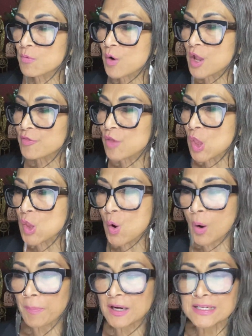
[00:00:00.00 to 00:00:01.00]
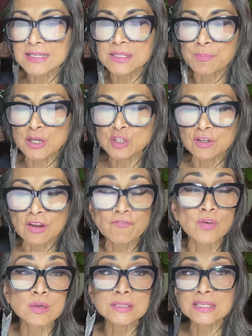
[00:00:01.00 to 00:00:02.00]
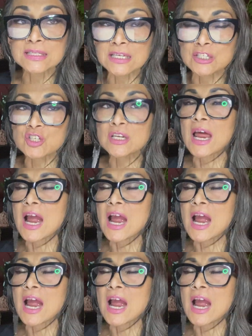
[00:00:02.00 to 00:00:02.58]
with your participation and focused attention.